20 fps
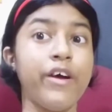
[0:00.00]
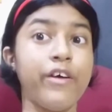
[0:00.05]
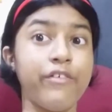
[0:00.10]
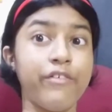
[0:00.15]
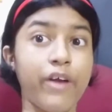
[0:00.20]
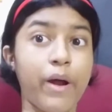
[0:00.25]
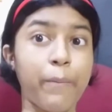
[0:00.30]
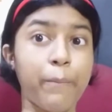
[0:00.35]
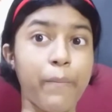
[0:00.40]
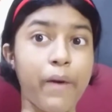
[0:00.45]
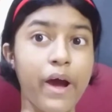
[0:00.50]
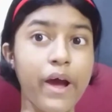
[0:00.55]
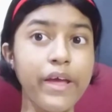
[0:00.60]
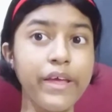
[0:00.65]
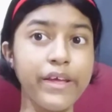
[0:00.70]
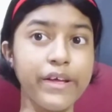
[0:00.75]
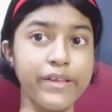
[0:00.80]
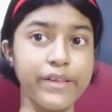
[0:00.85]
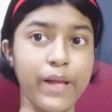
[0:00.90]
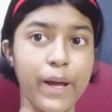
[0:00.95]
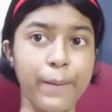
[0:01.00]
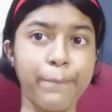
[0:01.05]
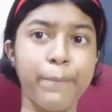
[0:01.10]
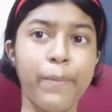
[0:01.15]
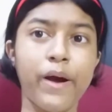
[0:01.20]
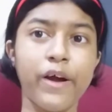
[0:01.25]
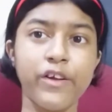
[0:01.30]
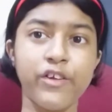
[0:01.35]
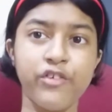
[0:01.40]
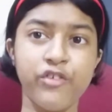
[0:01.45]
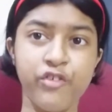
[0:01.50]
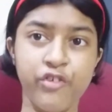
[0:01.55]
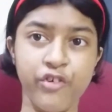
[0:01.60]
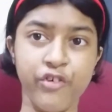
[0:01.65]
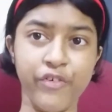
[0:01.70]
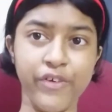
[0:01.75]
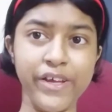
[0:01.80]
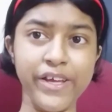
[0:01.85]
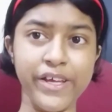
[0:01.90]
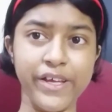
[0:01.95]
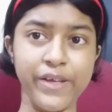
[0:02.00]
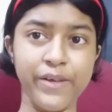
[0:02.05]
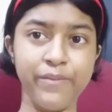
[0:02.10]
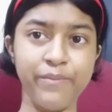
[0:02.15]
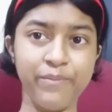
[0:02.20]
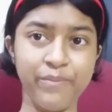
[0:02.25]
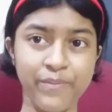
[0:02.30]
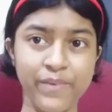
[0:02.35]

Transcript: Ramayana part 3,